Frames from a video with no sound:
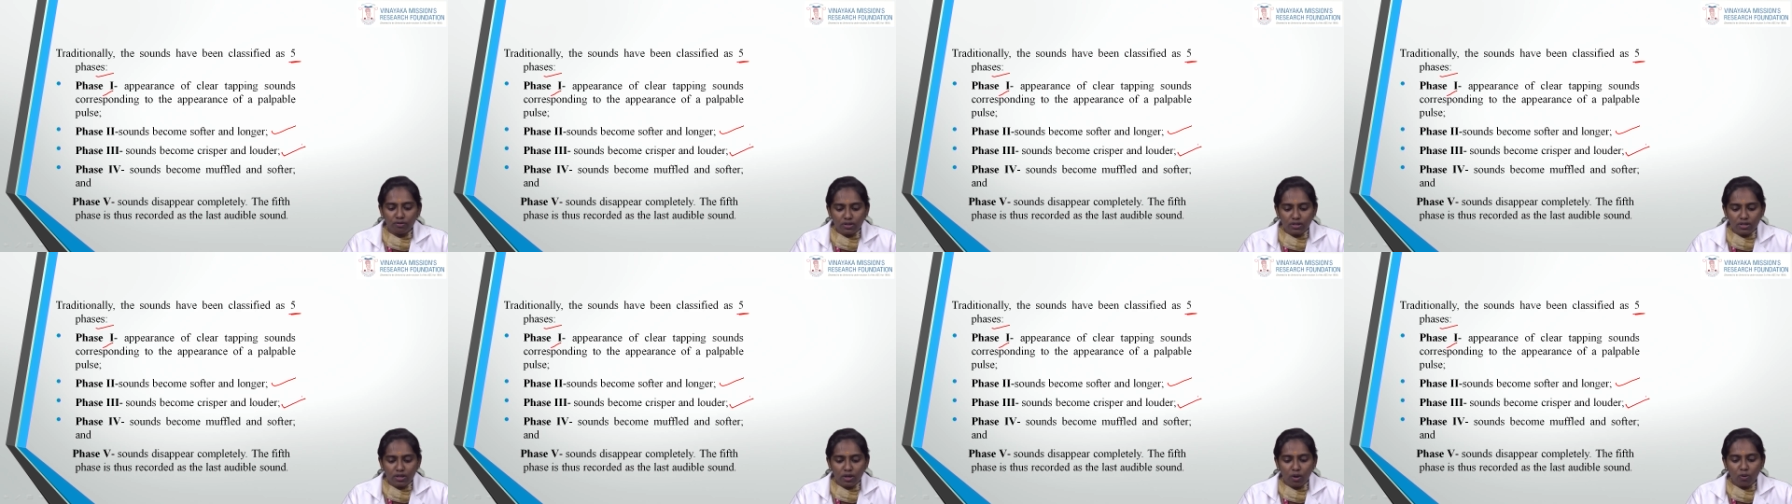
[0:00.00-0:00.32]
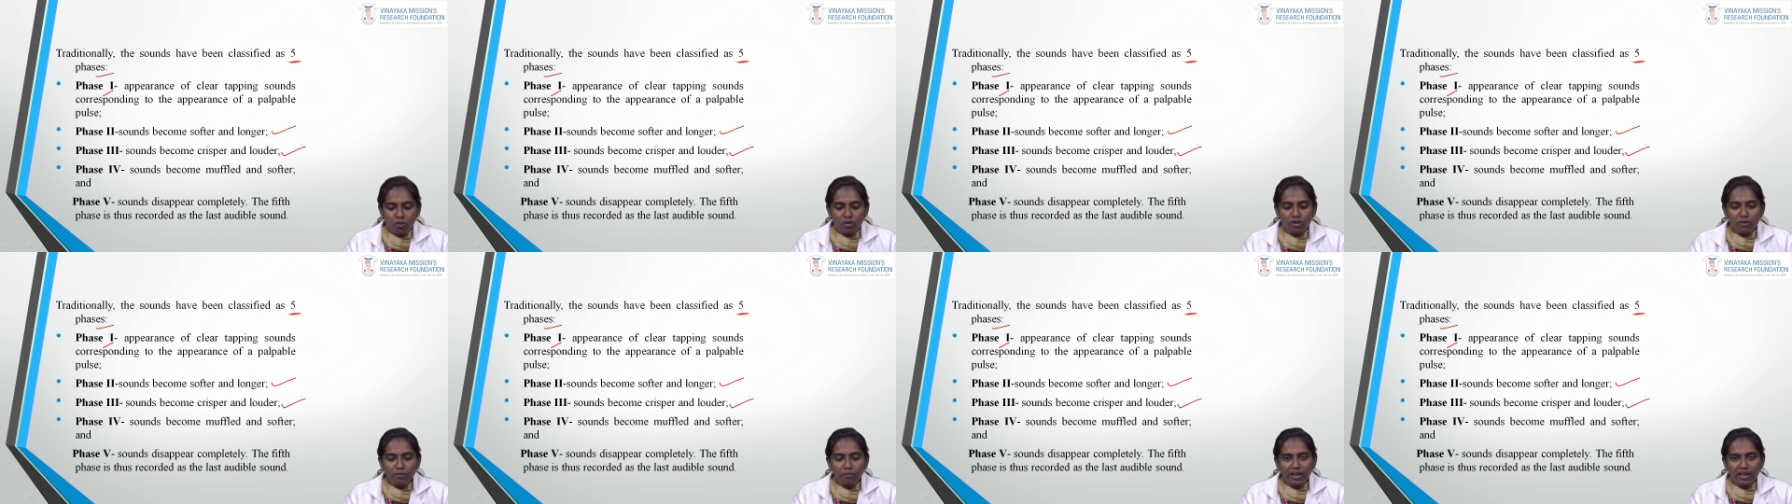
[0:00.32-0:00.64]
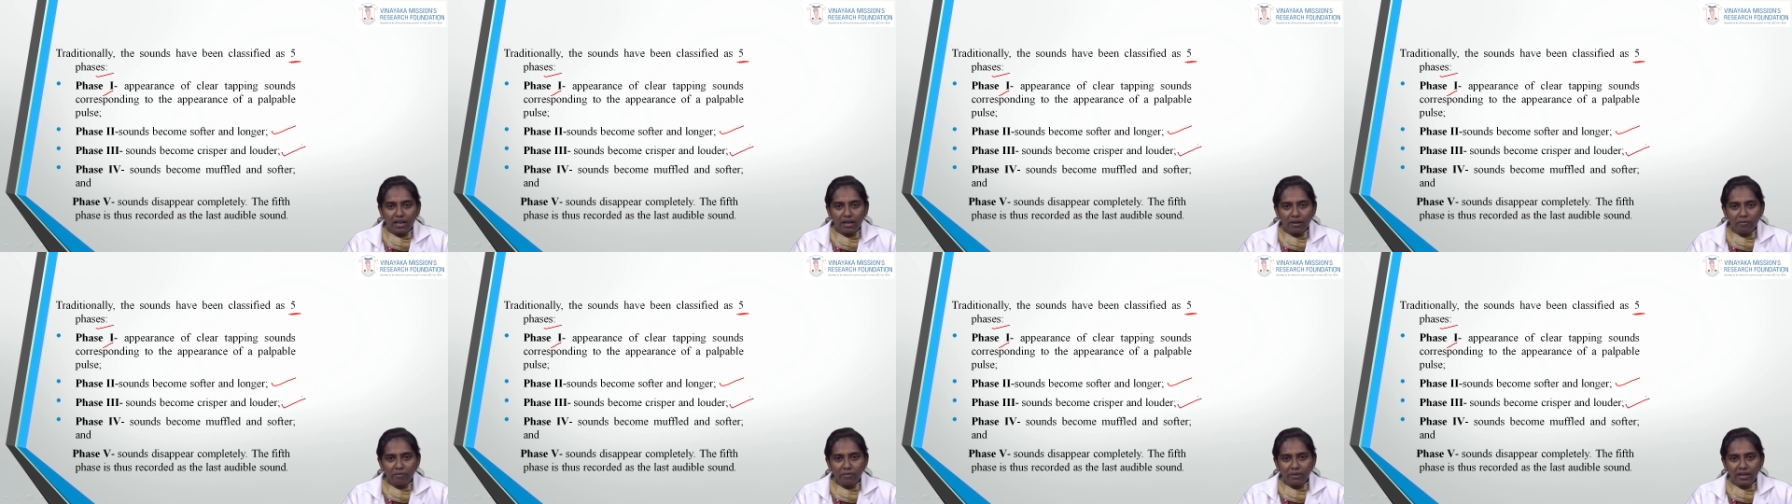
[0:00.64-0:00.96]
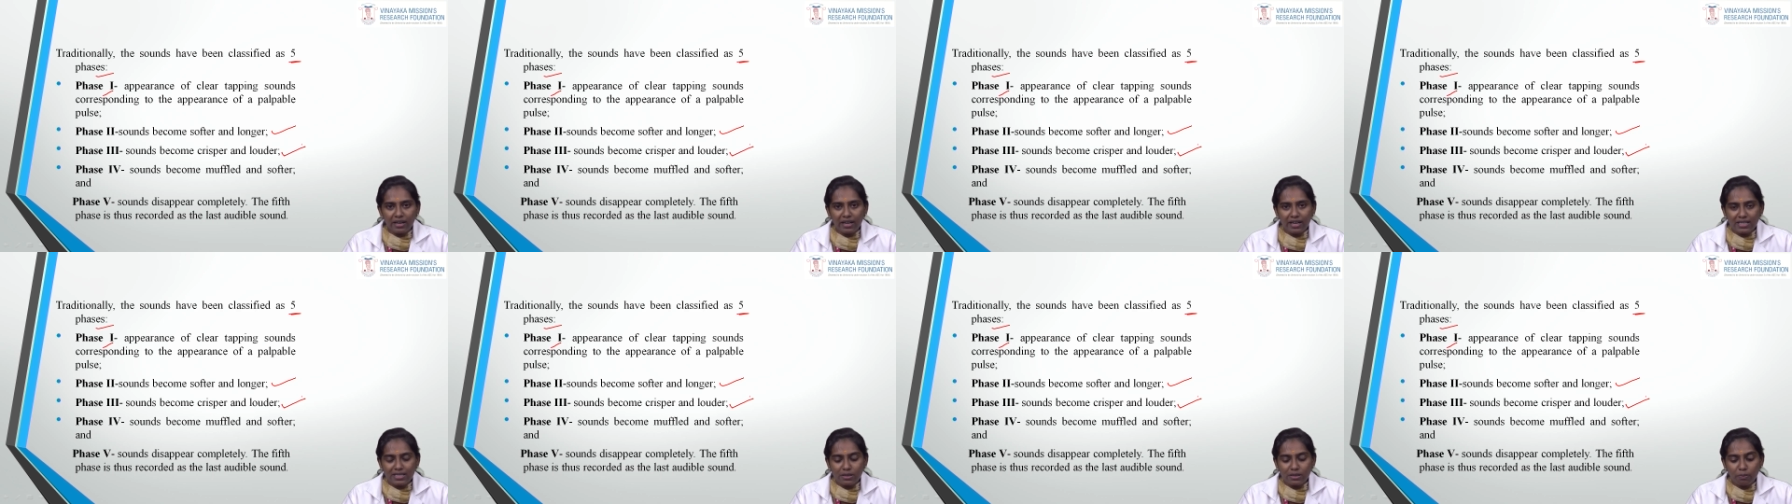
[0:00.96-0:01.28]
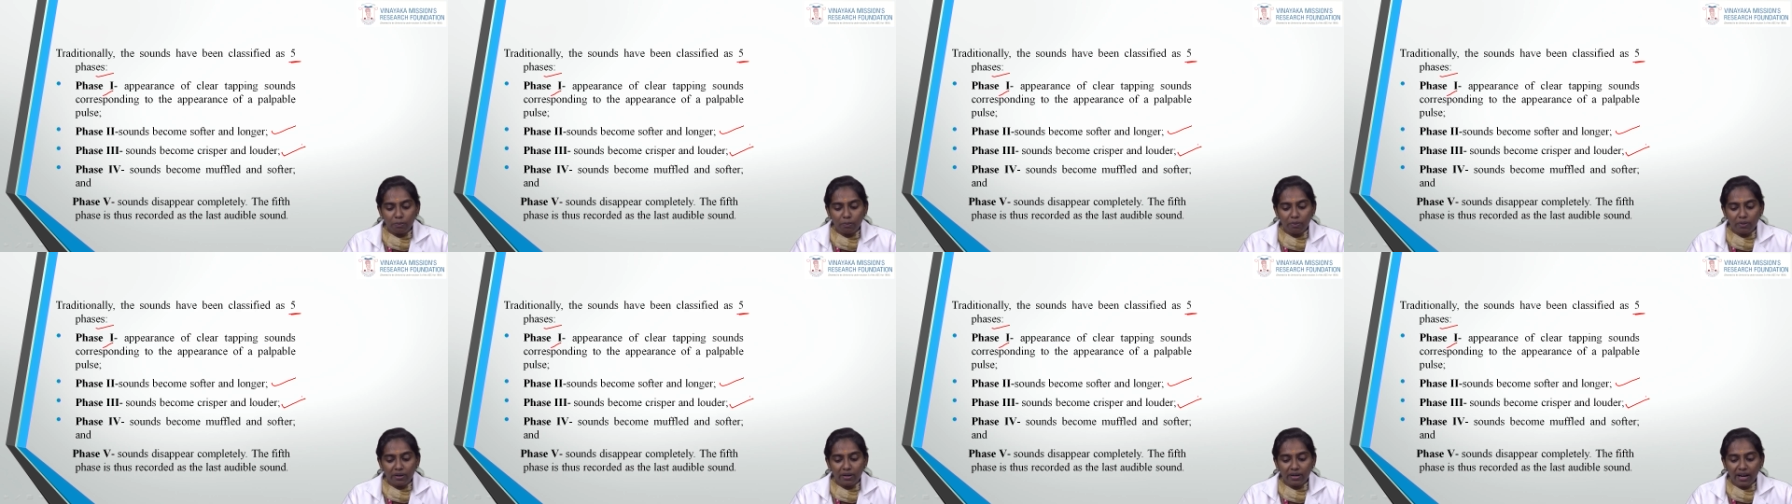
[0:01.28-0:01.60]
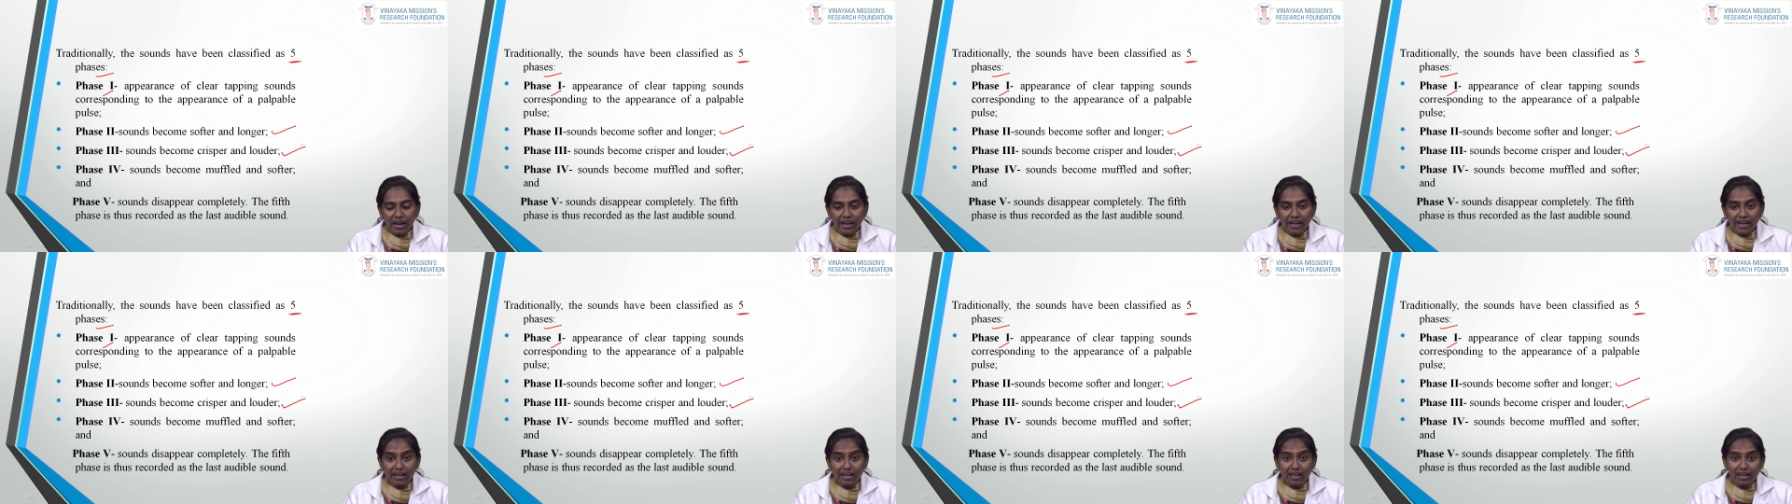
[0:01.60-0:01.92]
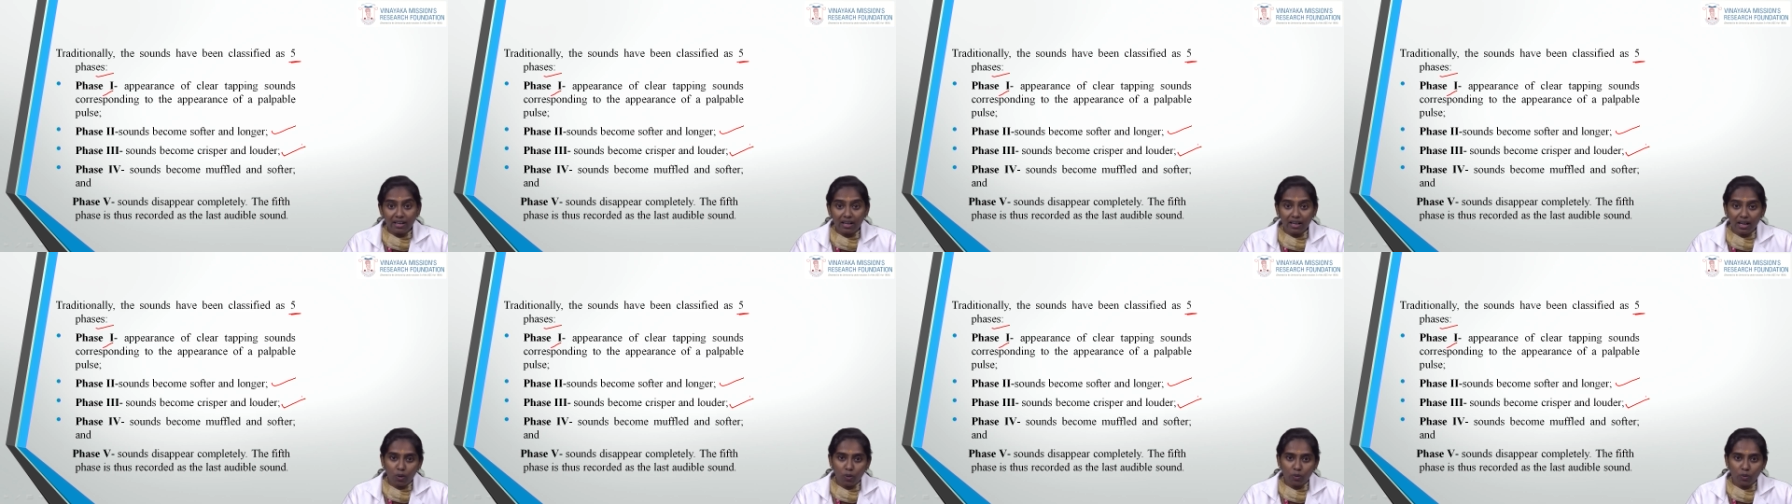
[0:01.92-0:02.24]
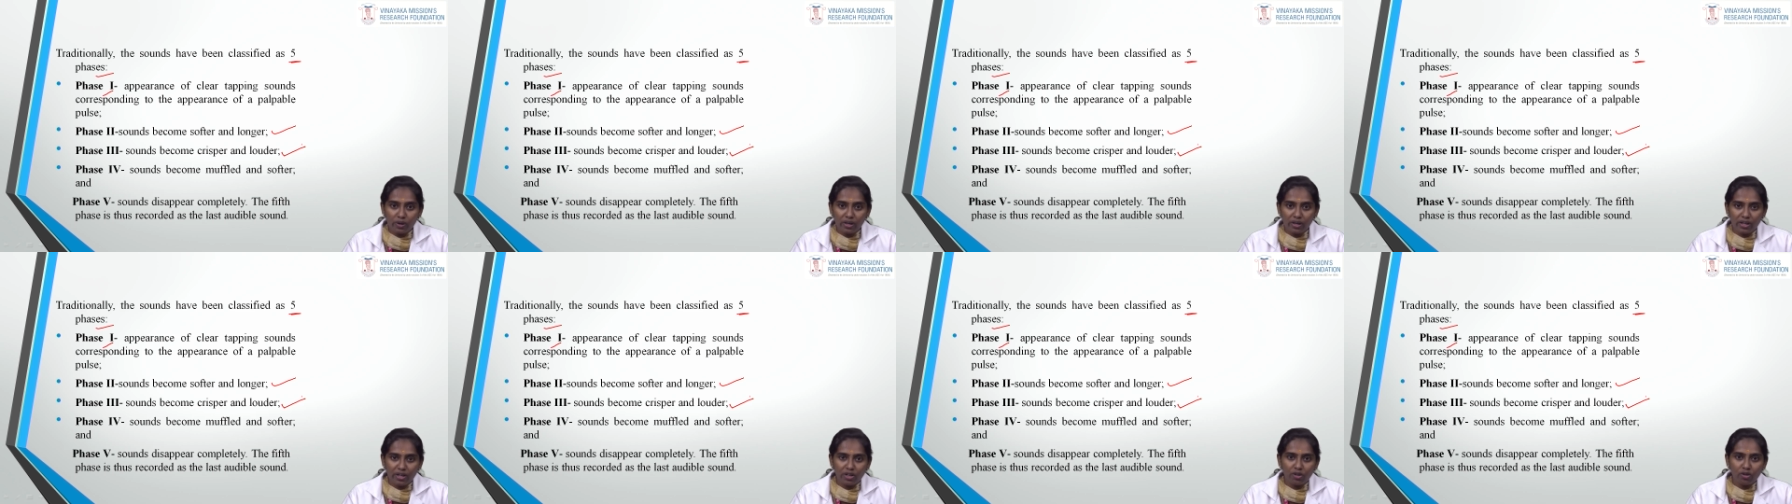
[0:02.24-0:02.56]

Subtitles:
sound become crisper and louder,